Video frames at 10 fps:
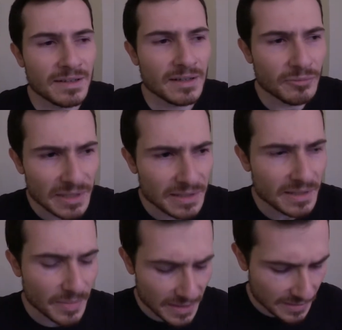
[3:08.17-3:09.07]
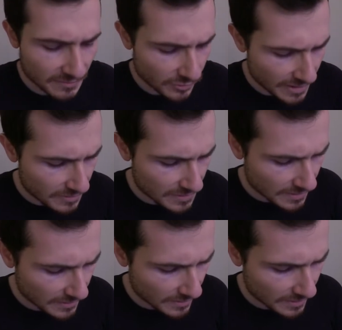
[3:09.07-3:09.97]
a really amazing
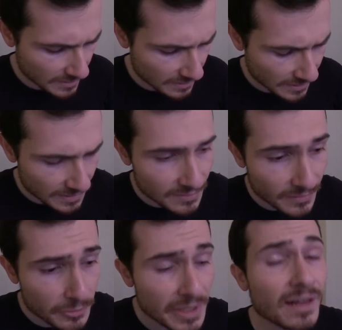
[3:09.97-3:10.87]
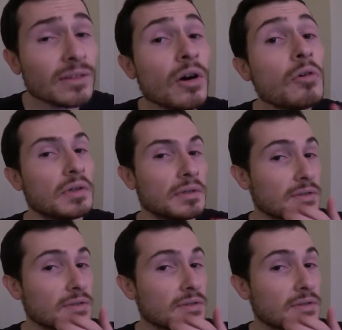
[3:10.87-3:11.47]
fragrance that is very unknown.